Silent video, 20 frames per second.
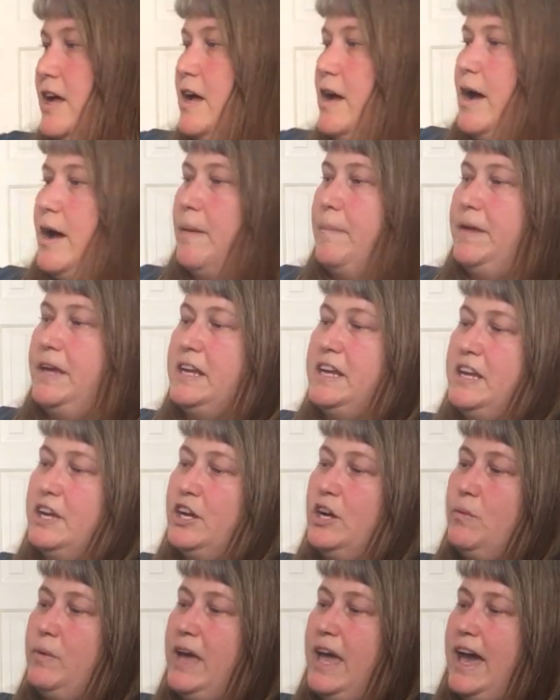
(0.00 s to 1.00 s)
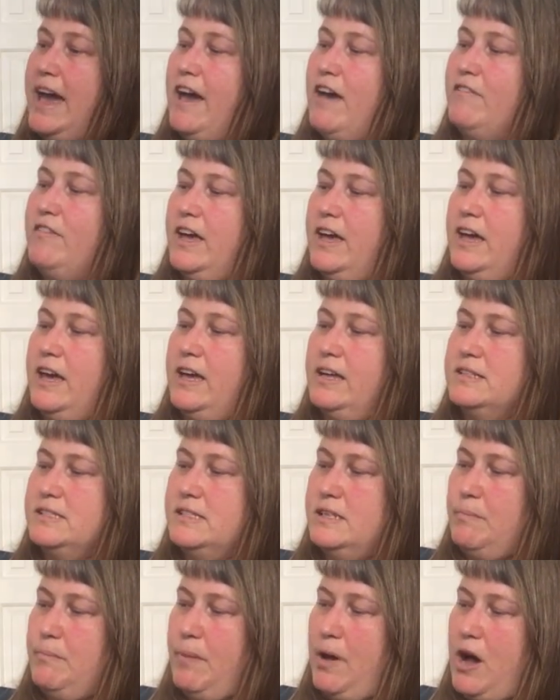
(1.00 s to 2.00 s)
Um, in here we have a
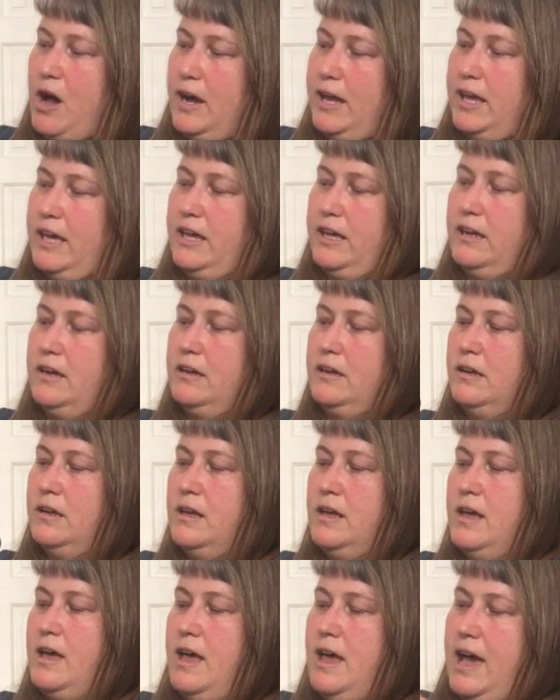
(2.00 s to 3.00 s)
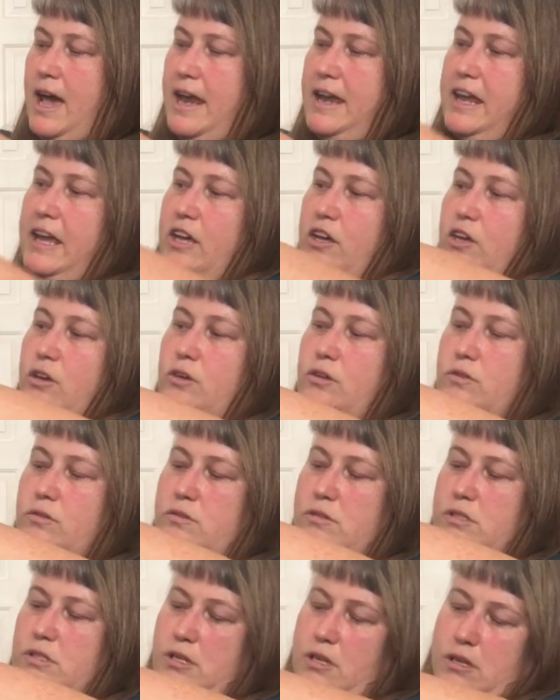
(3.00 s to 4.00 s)
zip pocket, and it
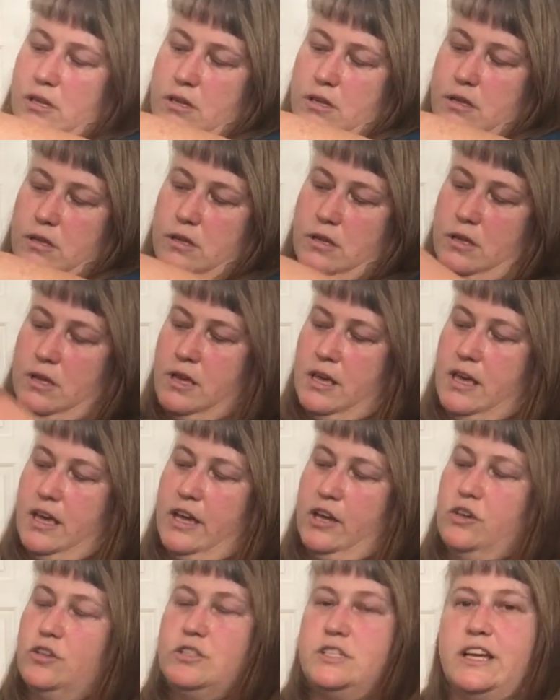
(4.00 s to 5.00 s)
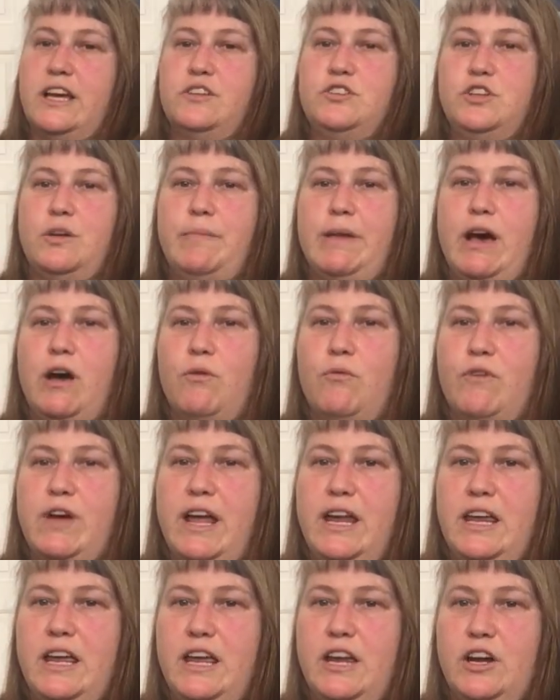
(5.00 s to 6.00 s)
goes goes down to about
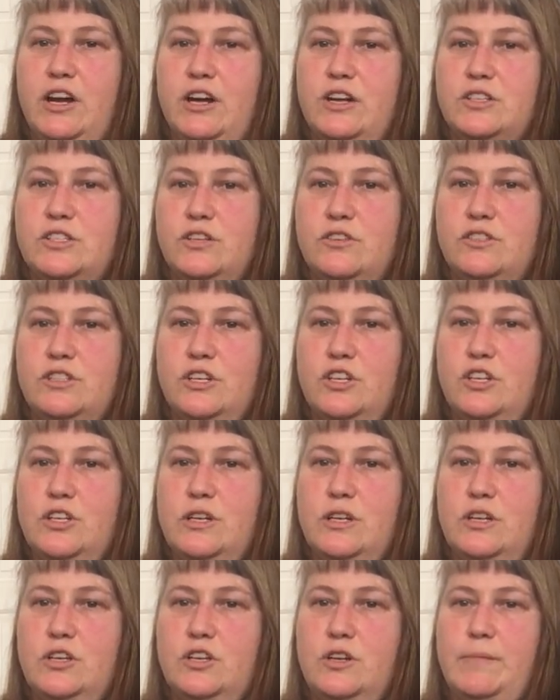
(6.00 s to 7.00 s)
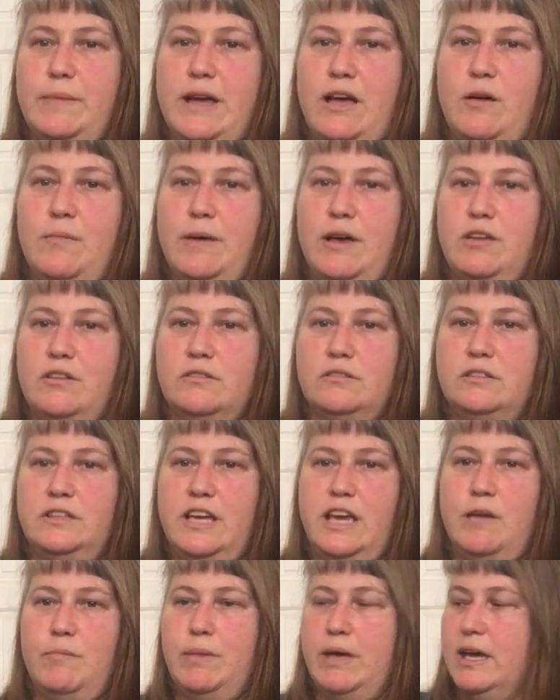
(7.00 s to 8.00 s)
right here. So it's a good good amount, about
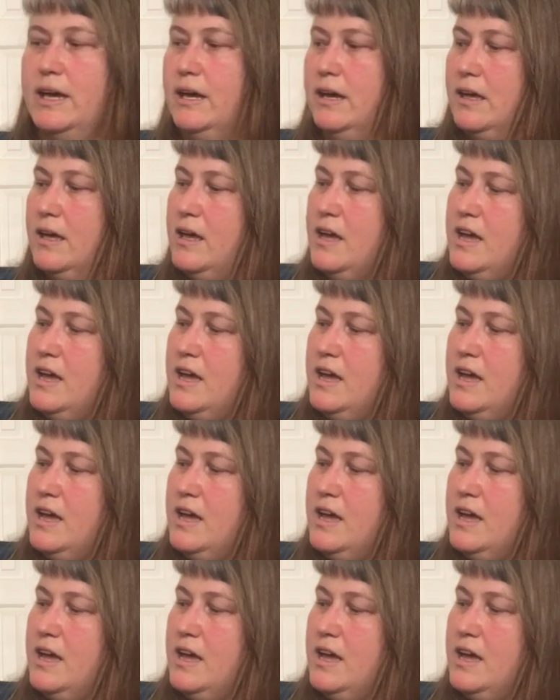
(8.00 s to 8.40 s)
yay big.